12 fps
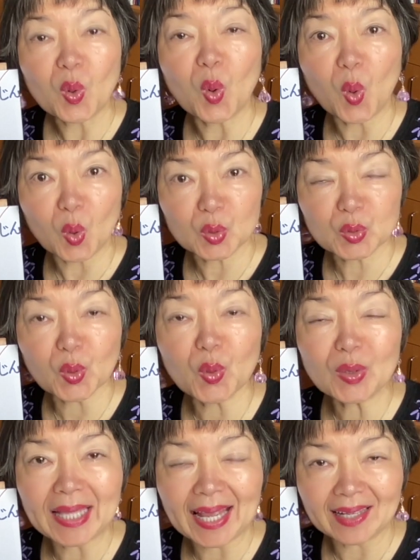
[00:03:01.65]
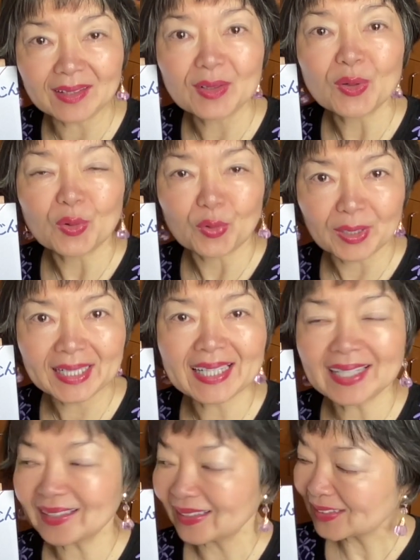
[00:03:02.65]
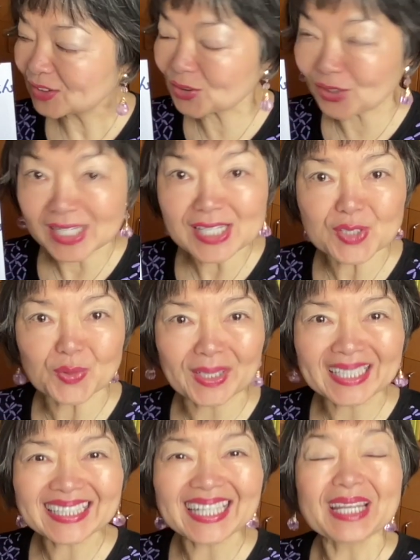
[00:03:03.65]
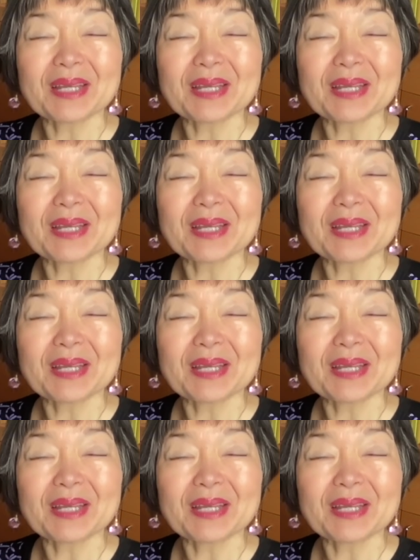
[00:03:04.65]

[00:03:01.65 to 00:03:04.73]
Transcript: Otona. Really strange, right?